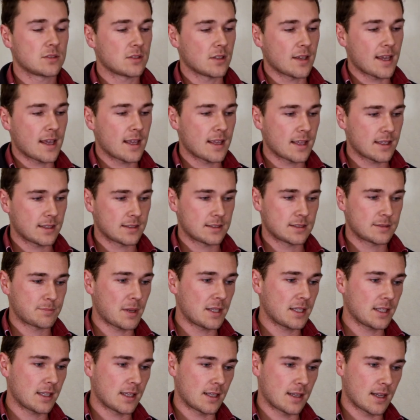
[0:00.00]
So
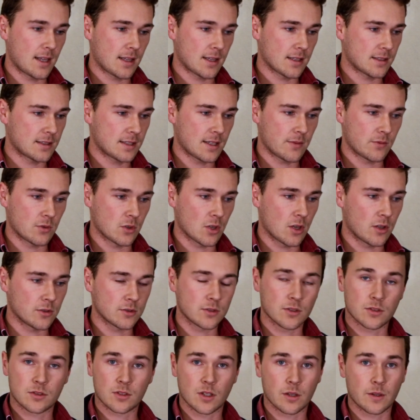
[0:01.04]
spending another $7
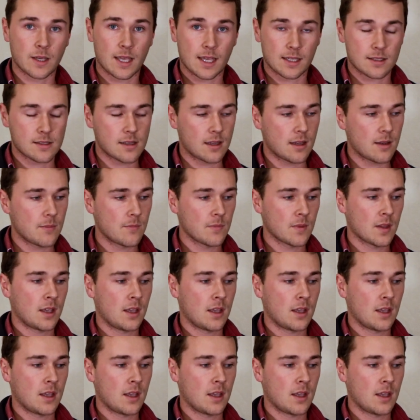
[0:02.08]
or so a hectare